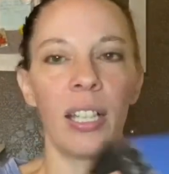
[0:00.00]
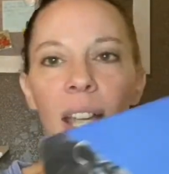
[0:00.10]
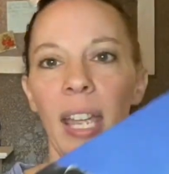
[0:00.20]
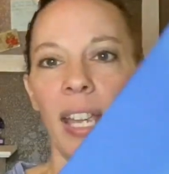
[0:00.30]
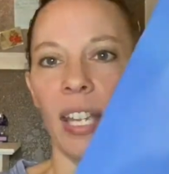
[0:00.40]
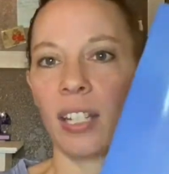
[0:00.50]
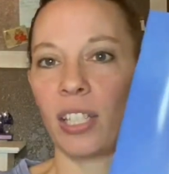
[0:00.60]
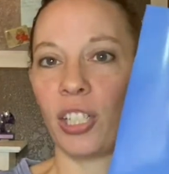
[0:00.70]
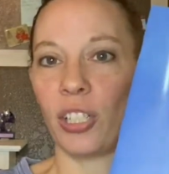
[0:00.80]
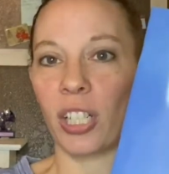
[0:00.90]
And
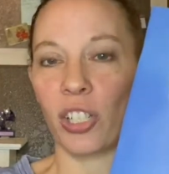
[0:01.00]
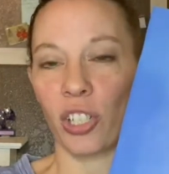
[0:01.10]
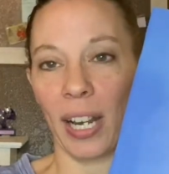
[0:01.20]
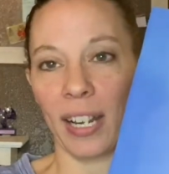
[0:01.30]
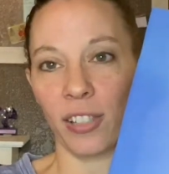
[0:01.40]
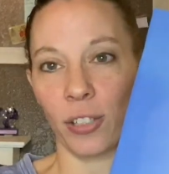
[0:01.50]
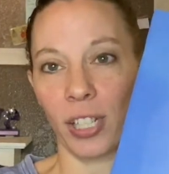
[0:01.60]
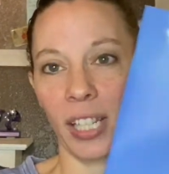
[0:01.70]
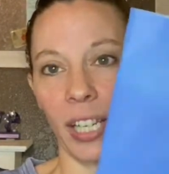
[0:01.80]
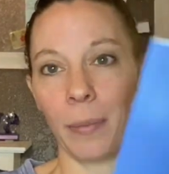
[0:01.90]
you get your answer
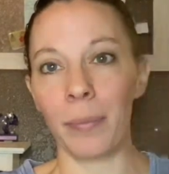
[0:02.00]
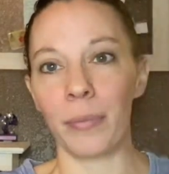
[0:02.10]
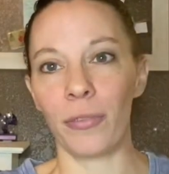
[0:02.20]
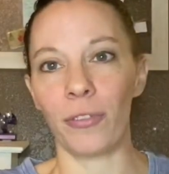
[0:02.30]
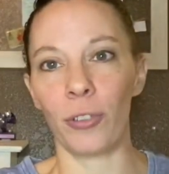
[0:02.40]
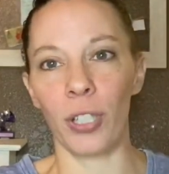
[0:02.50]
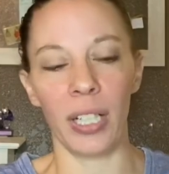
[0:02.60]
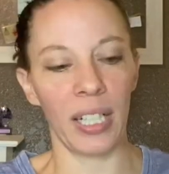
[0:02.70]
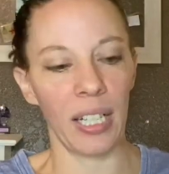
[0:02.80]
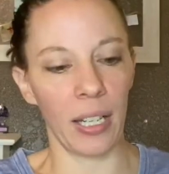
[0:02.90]
key for
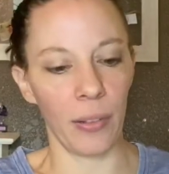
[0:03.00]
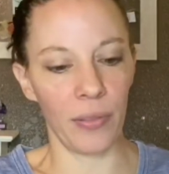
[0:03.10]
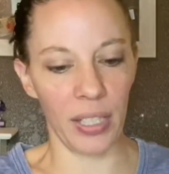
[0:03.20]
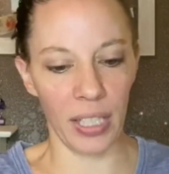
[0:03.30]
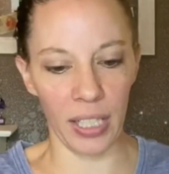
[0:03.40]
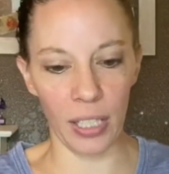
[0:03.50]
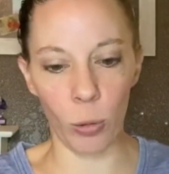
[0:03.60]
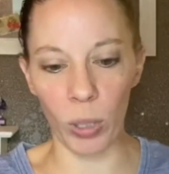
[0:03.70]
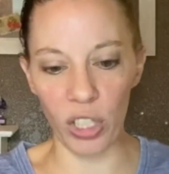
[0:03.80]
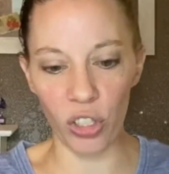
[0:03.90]
any of the
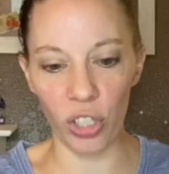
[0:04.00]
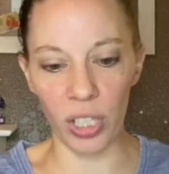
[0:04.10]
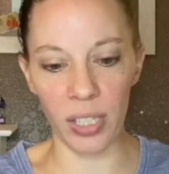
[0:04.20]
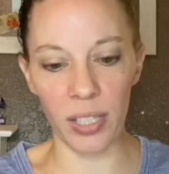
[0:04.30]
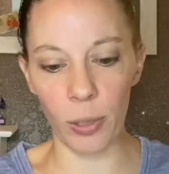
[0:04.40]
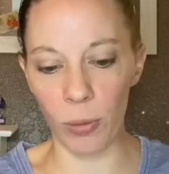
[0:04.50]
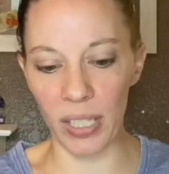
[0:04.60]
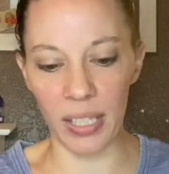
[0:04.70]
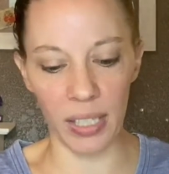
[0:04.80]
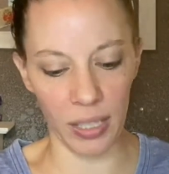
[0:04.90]
questions,
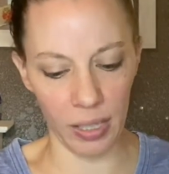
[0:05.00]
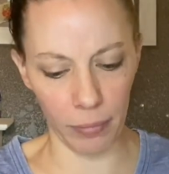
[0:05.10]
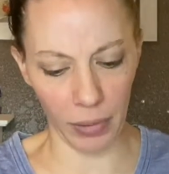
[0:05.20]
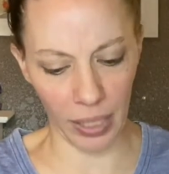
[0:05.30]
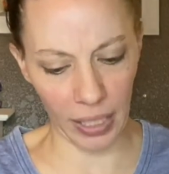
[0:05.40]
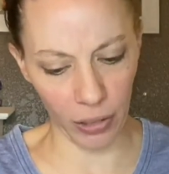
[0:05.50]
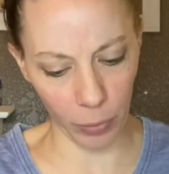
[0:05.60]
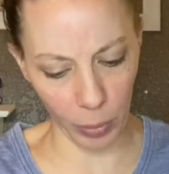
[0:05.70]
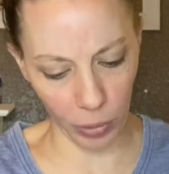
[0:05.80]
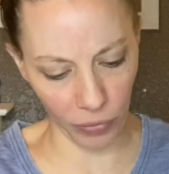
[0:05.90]
quizzes. I can't
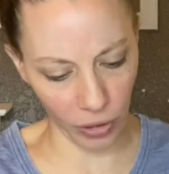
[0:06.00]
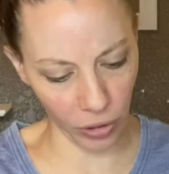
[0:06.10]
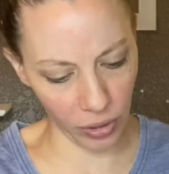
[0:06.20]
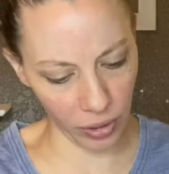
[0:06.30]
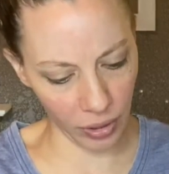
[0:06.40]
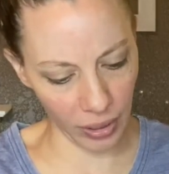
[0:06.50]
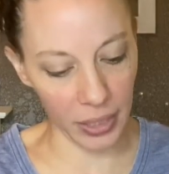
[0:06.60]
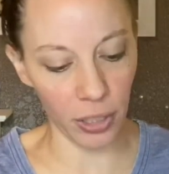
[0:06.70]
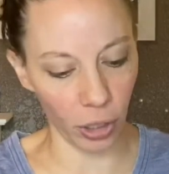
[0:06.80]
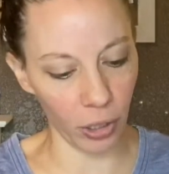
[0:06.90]
remember if there's, yes
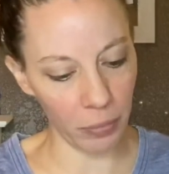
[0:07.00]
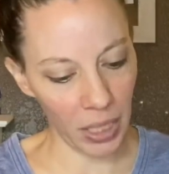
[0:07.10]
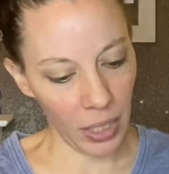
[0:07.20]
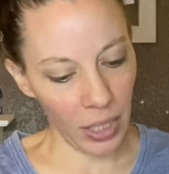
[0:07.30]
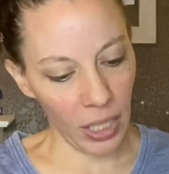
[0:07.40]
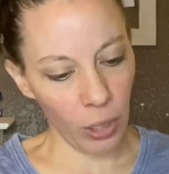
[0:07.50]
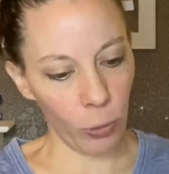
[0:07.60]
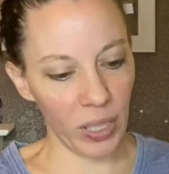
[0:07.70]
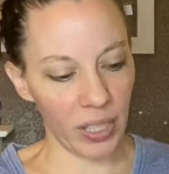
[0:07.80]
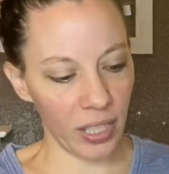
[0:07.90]
there are,
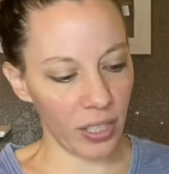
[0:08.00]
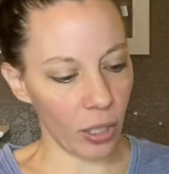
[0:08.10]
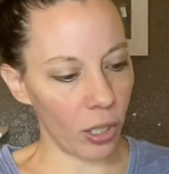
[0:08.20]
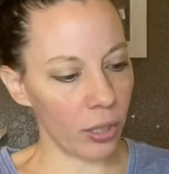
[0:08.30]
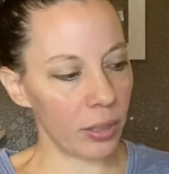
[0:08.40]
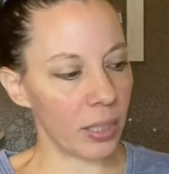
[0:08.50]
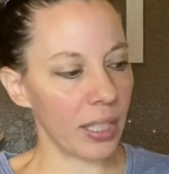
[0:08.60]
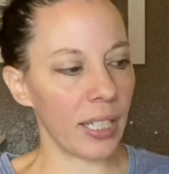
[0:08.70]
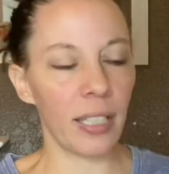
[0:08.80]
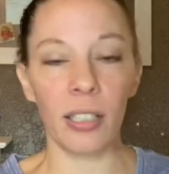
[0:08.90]
quizzes on
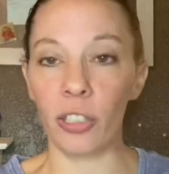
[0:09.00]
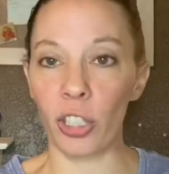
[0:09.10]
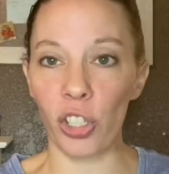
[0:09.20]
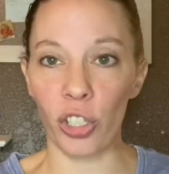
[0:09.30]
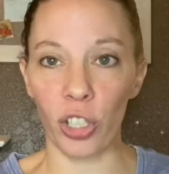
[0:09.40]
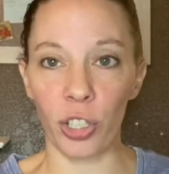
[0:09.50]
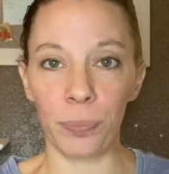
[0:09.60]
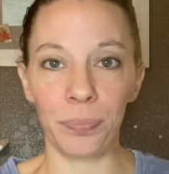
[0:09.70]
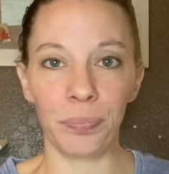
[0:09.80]
the literature,